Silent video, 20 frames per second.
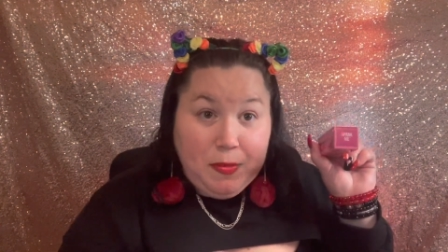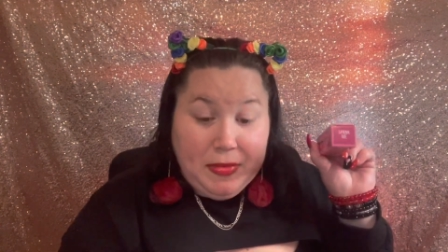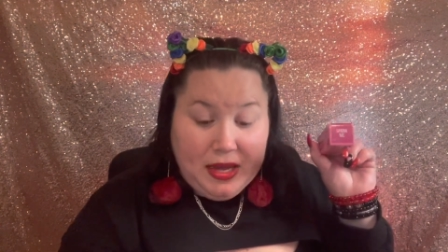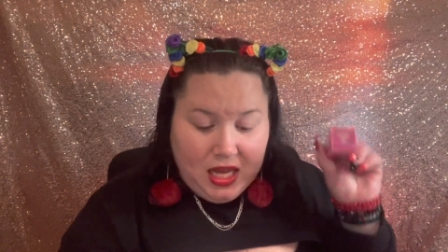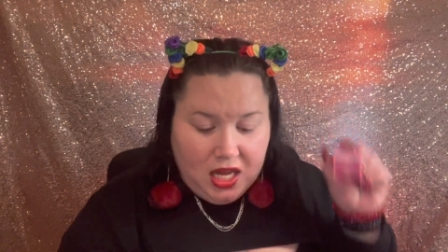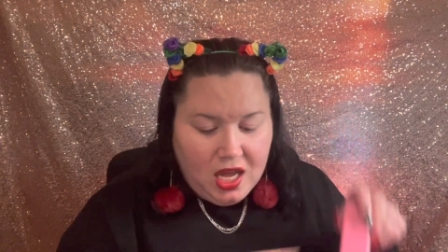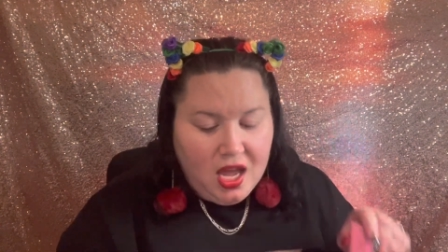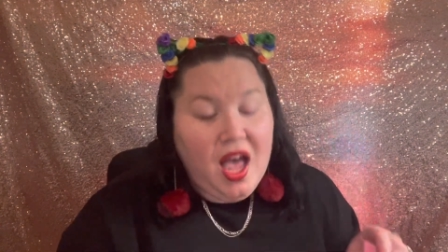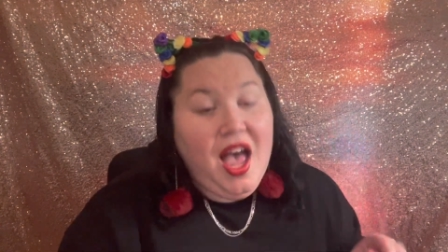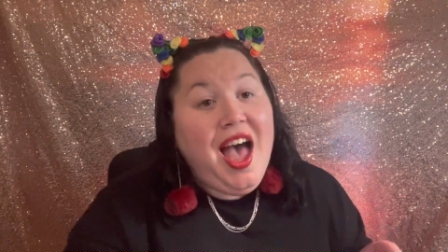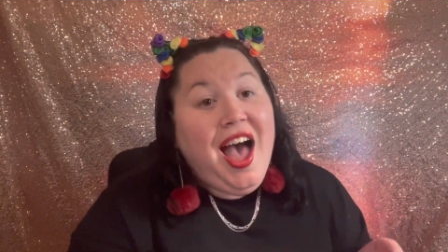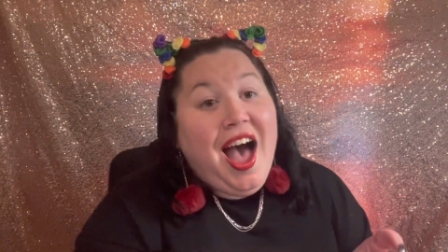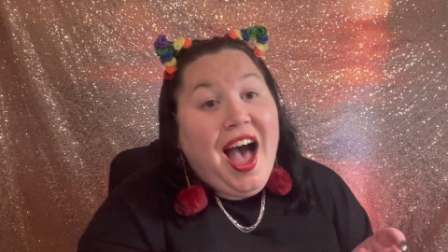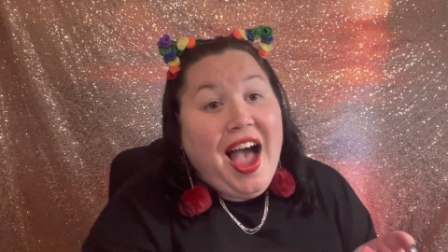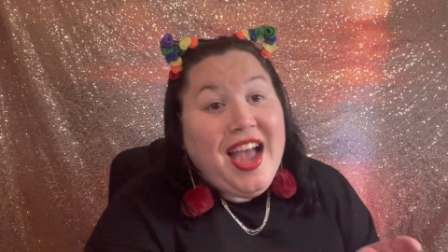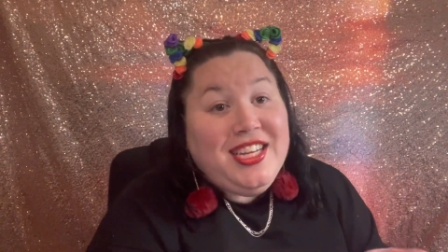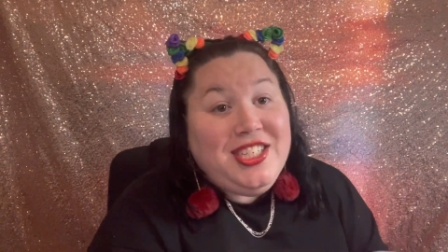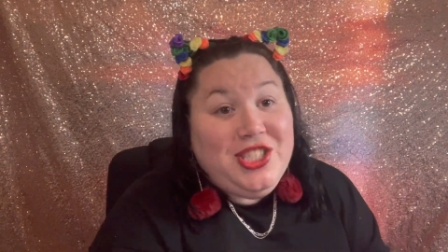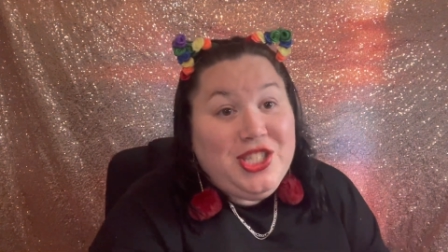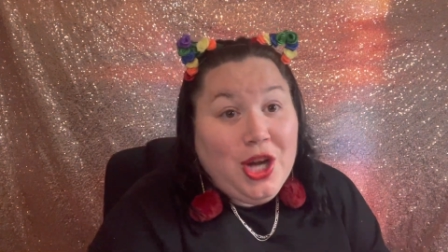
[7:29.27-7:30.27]
Me.
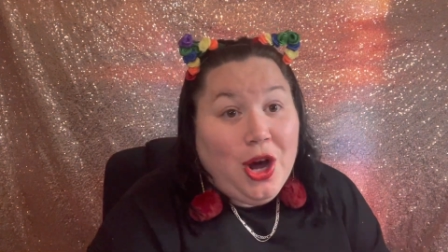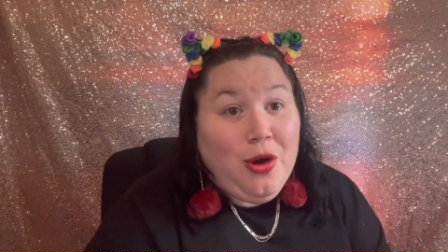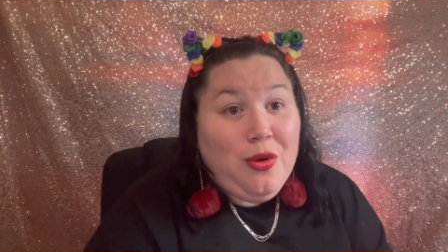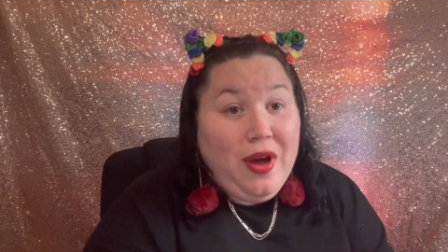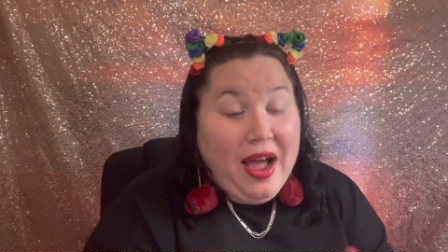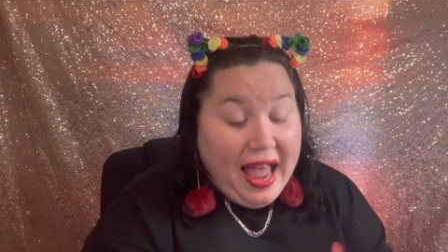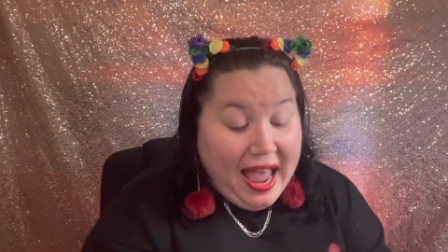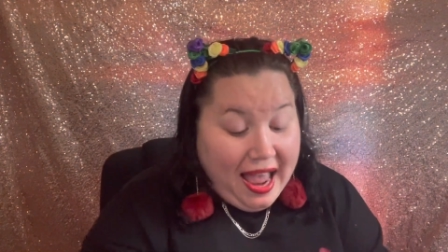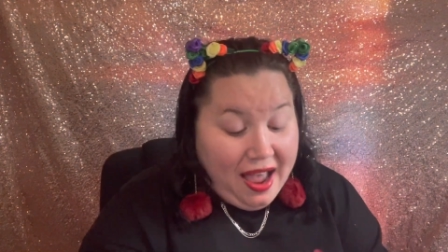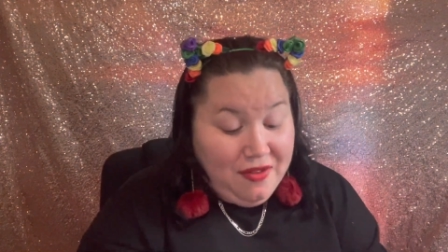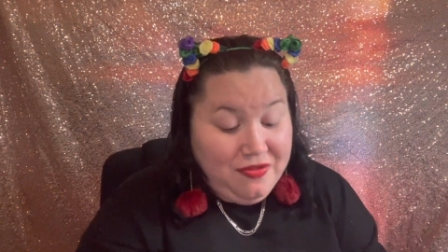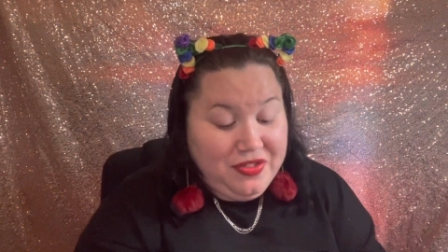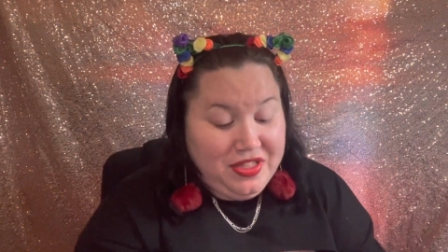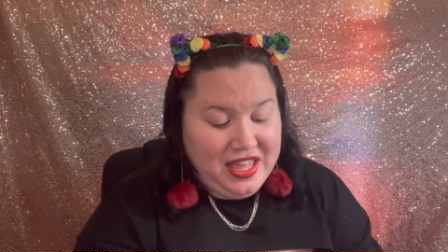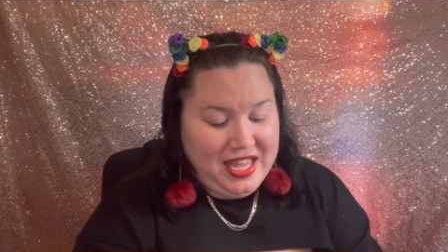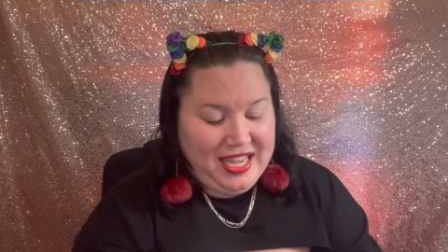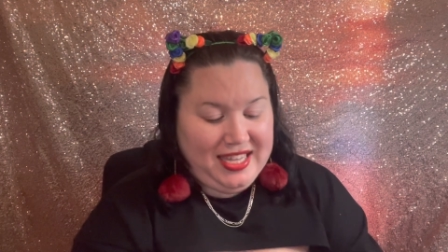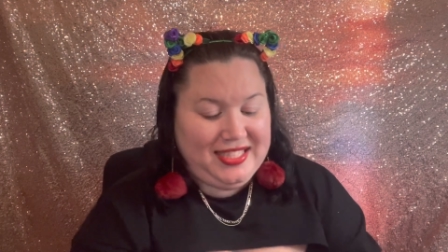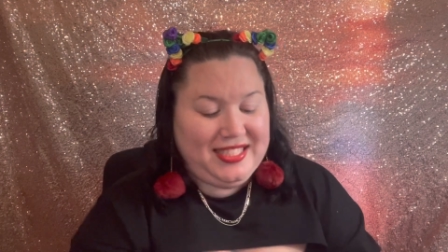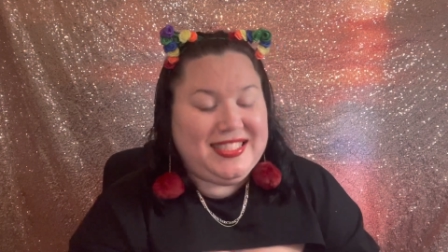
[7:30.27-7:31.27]
I don't have
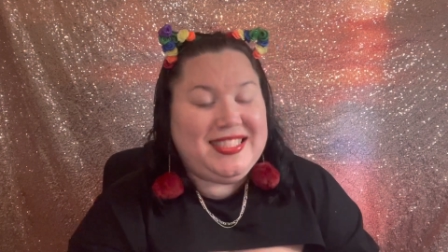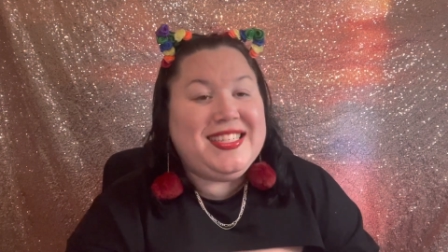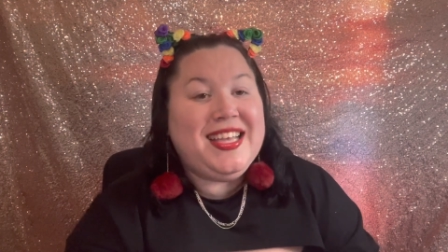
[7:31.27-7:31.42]
this.